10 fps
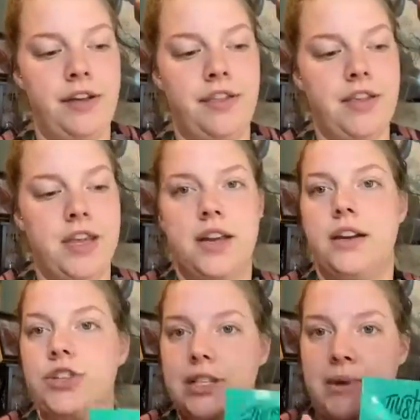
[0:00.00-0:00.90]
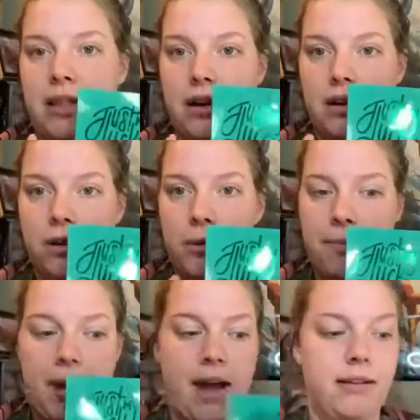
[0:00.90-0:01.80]
the Just My Luck Colourpop
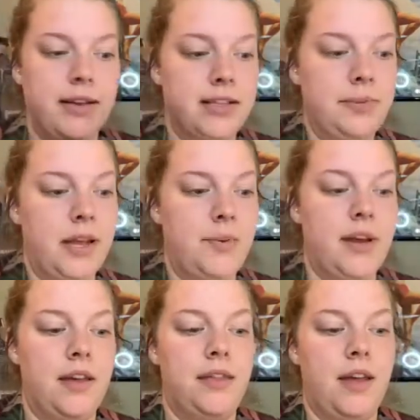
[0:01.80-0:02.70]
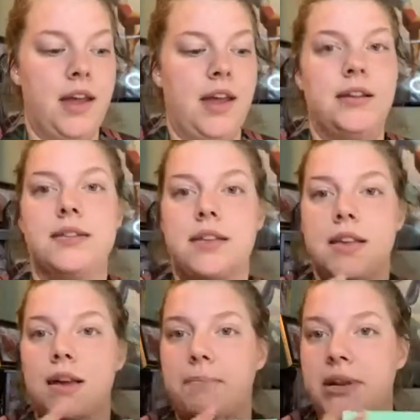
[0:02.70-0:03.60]
palette to play with and
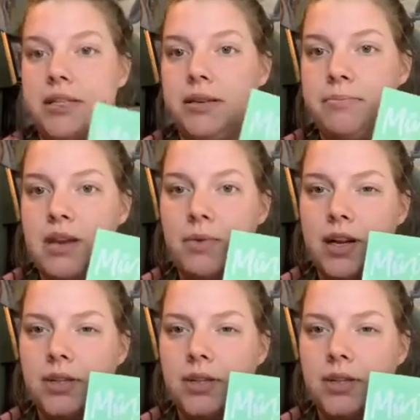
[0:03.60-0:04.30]
the Mint to Be one,